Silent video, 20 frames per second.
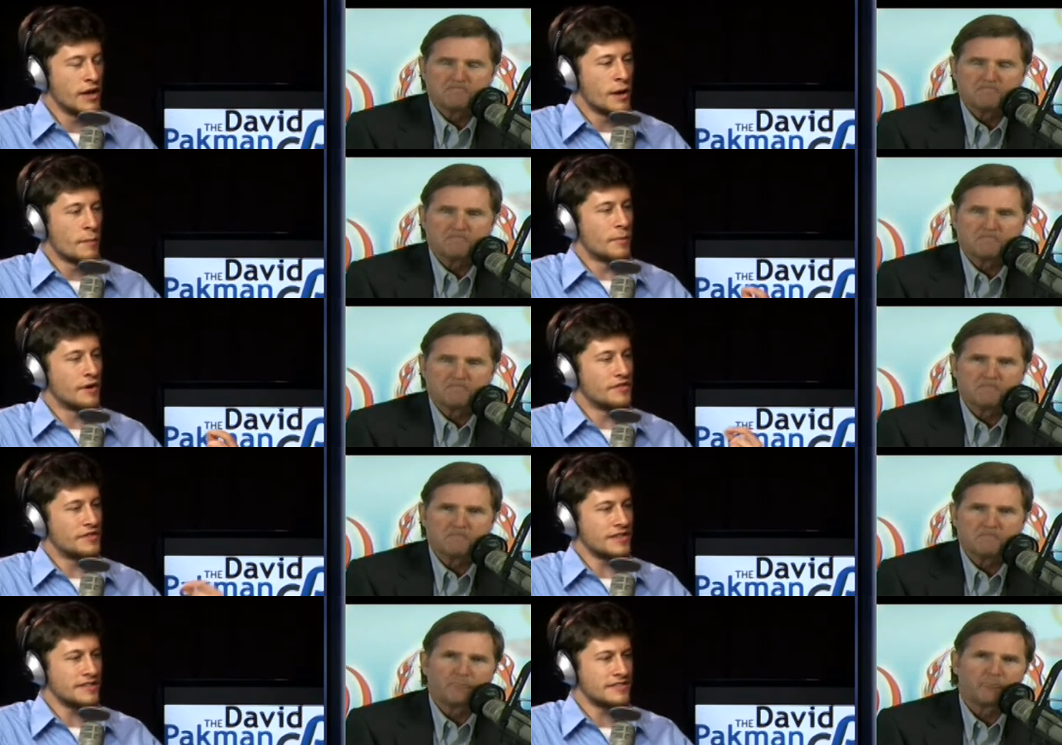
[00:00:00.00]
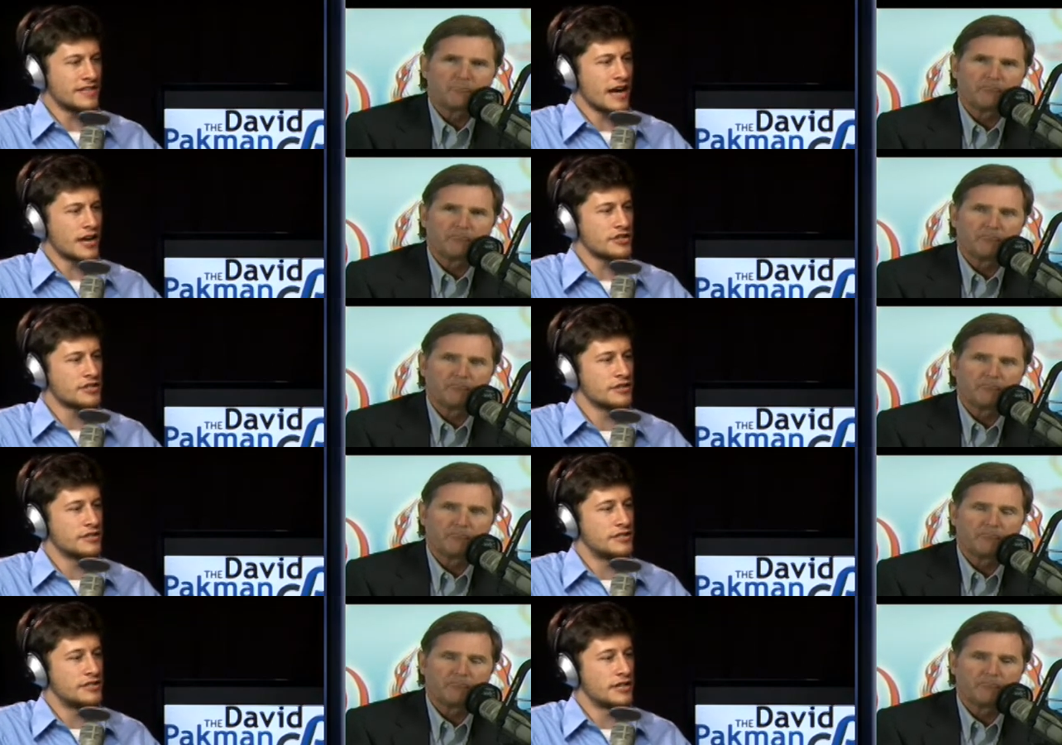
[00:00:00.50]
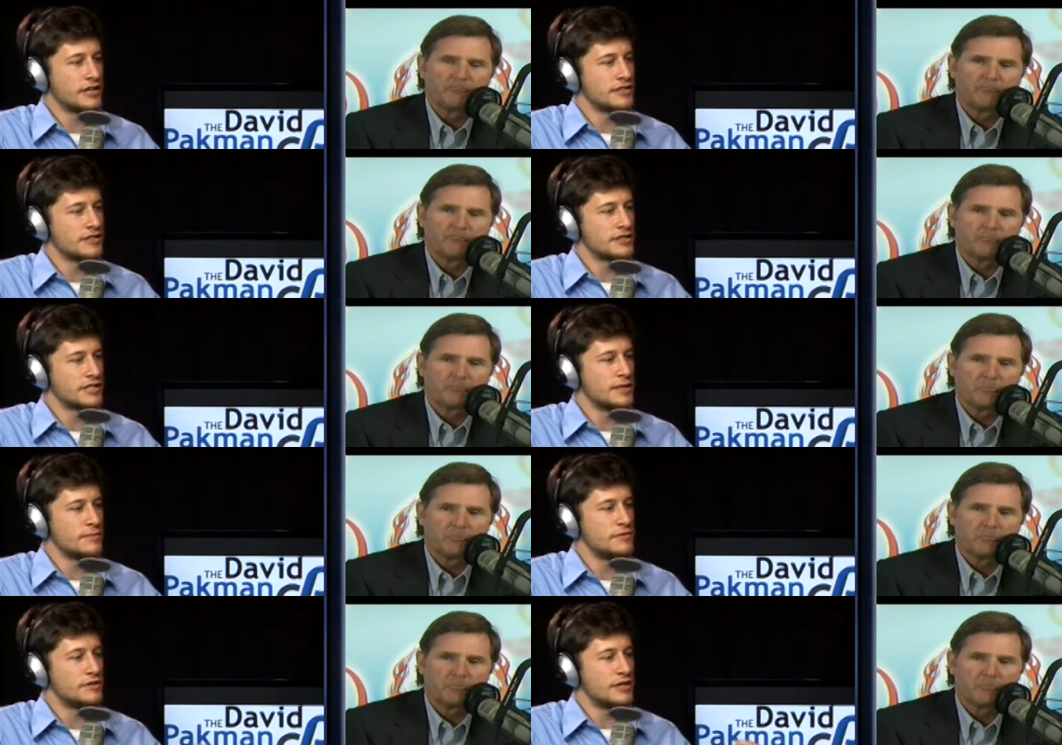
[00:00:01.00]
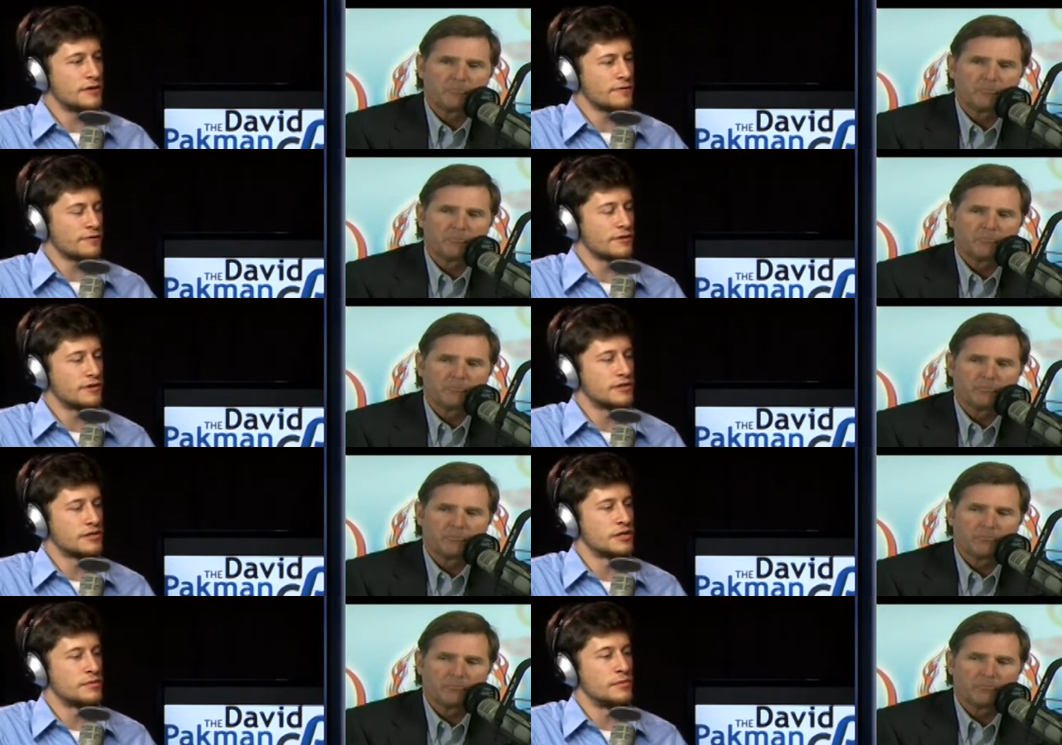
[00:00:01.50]
Speaker 1: But this actually does seem
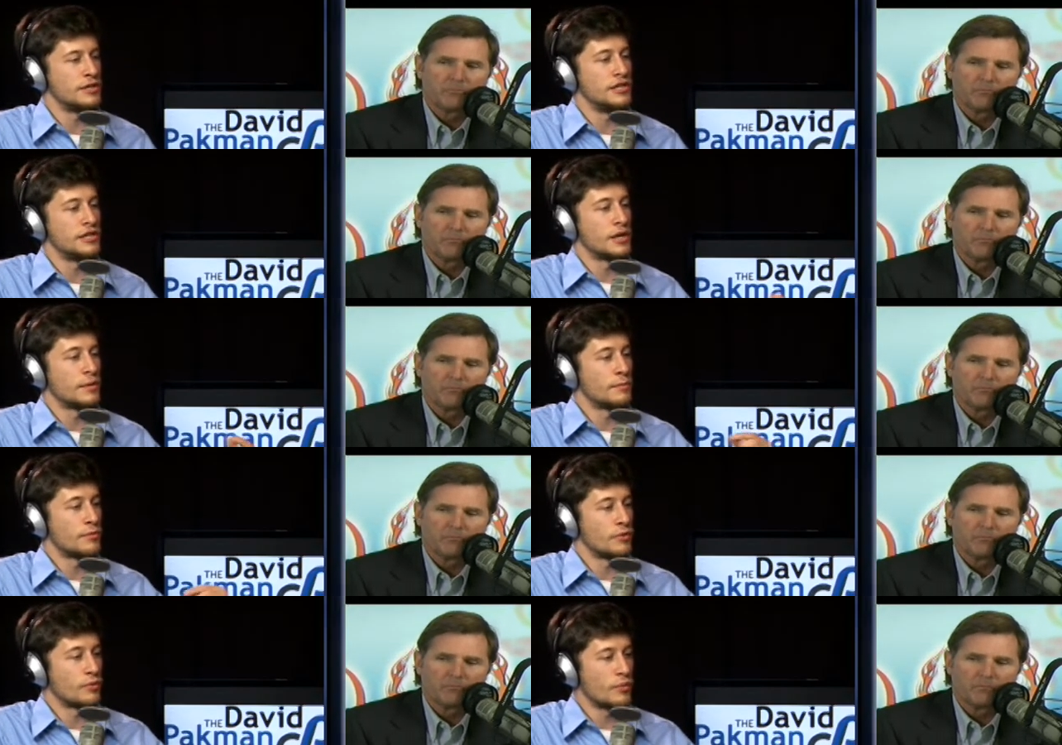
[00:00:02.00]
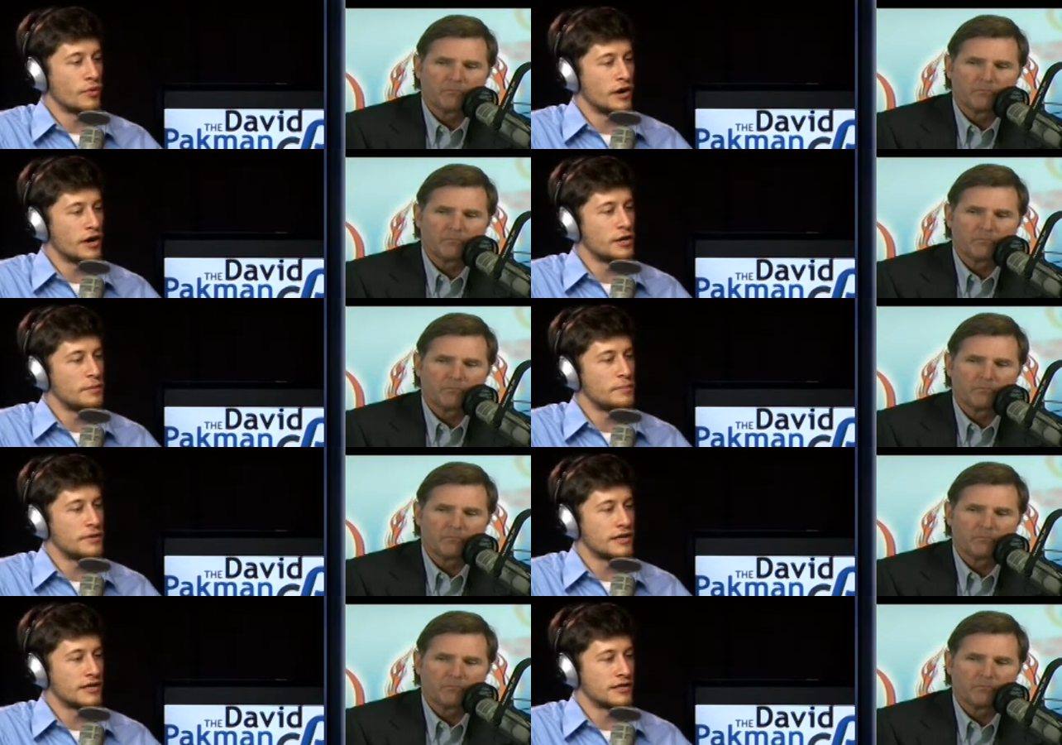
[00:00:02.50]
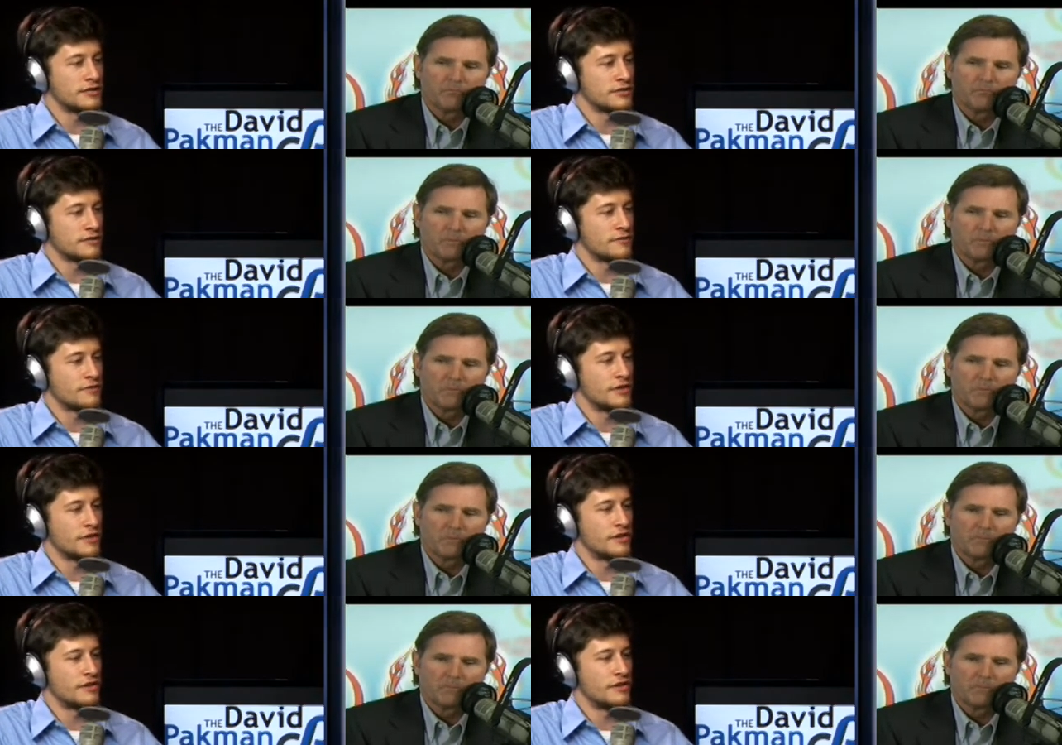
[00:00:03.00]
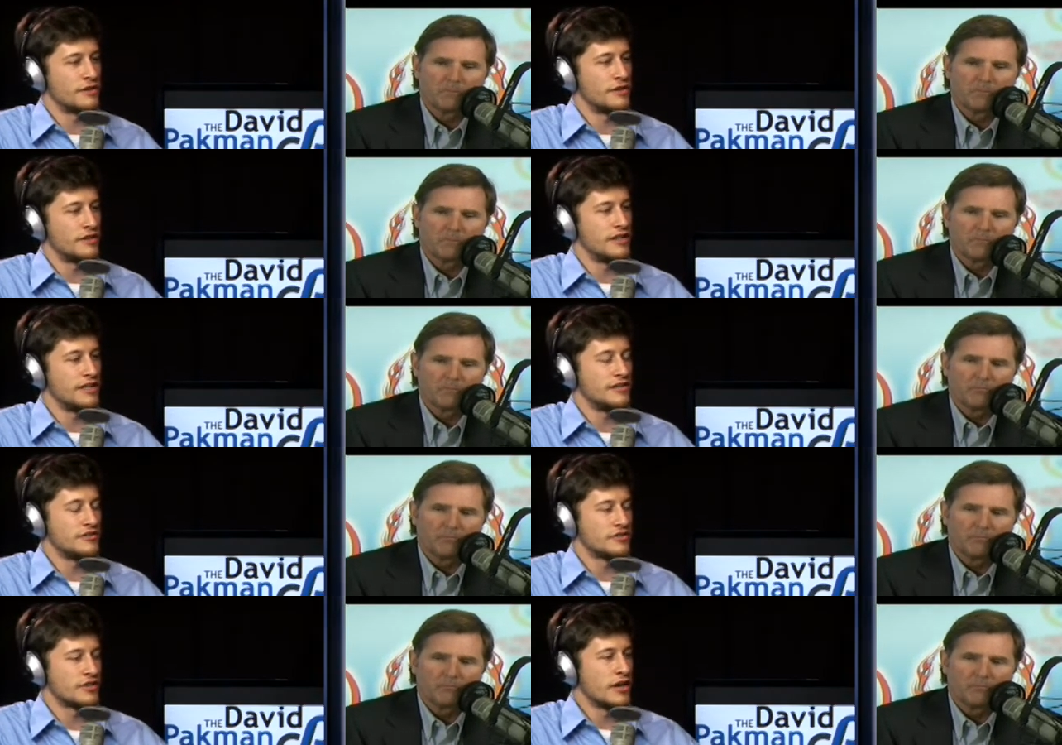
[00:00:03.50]
different to me. Number one, because of the,
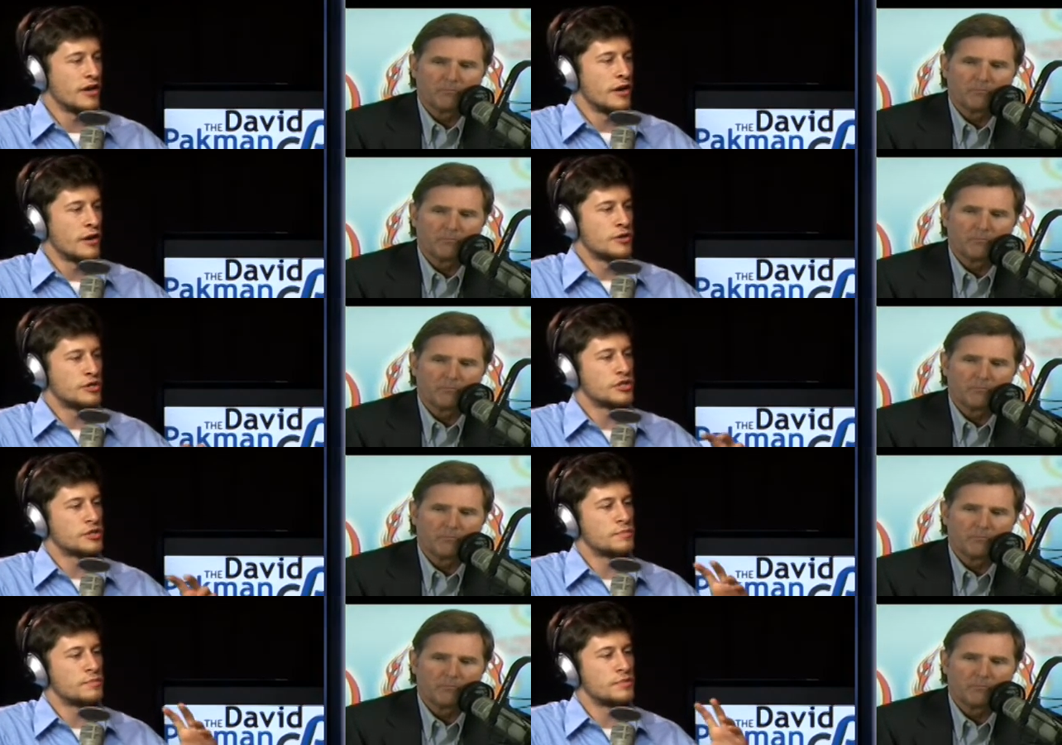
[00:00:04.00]
these just